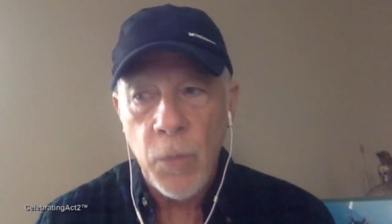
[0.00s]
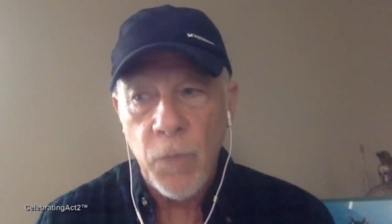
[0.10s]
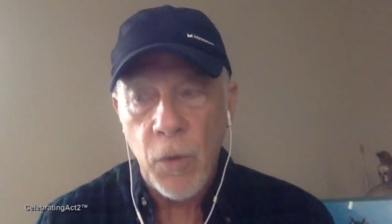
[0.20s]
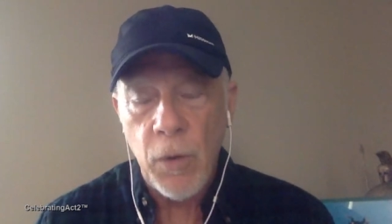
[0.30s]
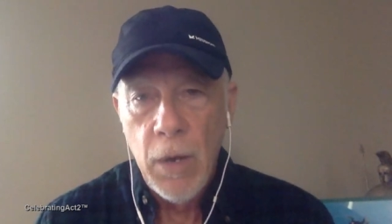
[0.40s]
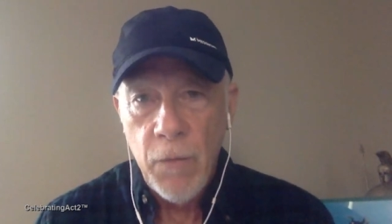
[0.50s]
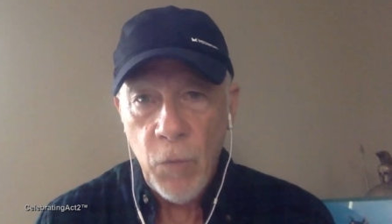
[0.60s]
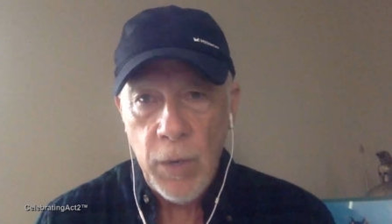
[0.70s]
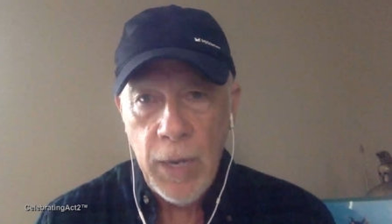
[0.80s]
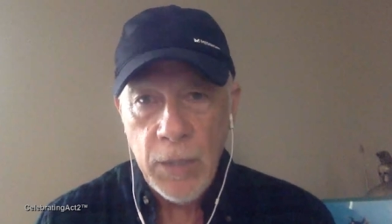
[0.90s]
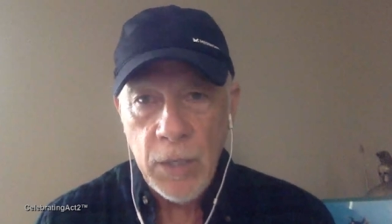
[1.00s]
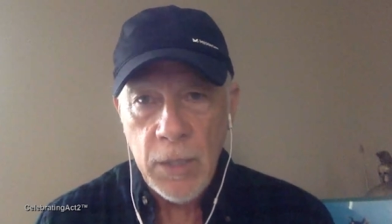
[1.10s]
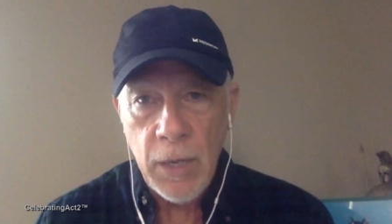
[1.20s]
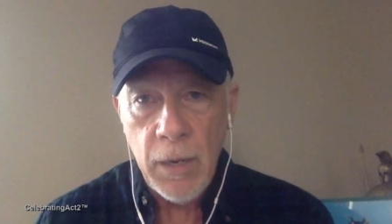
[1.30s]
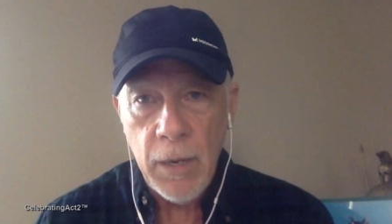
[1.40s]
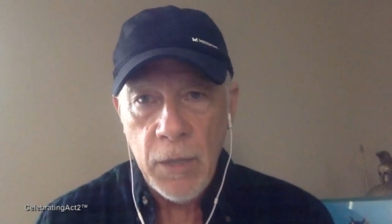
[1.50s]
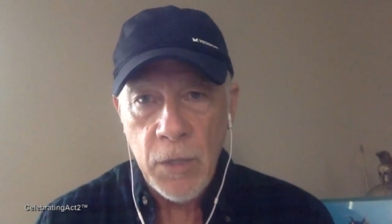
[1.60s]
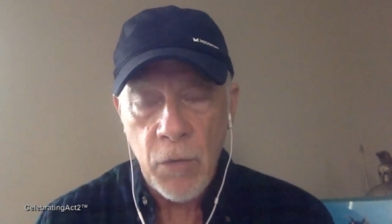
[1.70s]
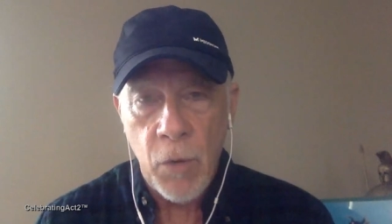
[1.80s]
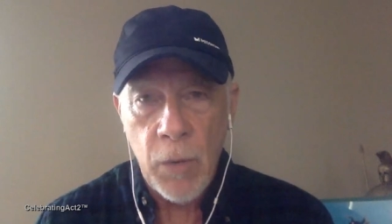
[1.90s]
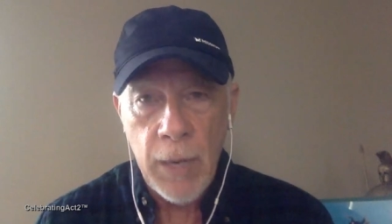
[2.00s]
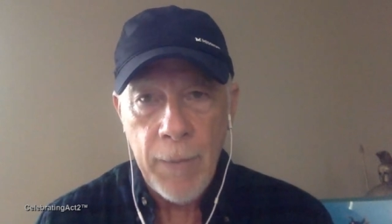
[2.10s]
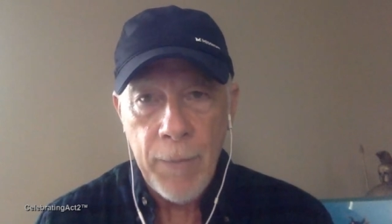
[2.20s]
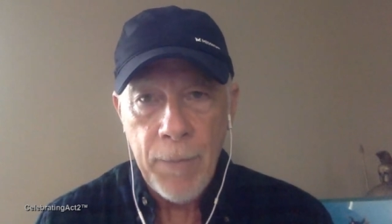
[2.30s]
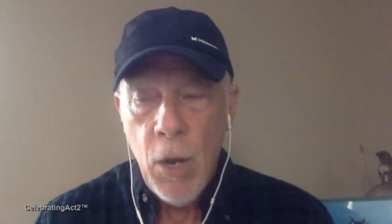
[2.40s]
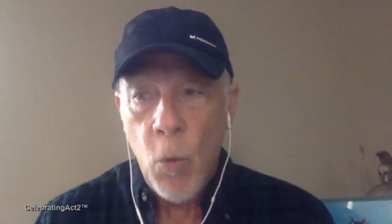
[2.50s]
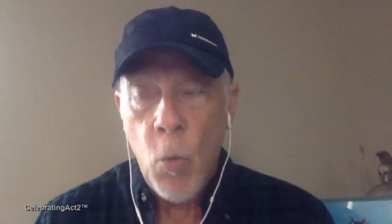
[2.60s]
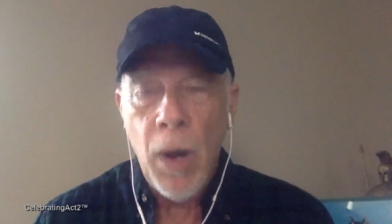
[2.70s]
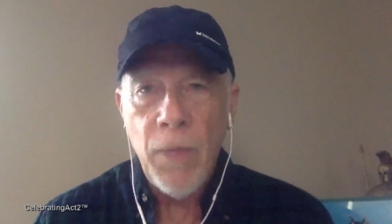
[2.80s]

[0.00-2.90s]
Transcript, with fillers: That's a good one for for kids as they're as they're growing up.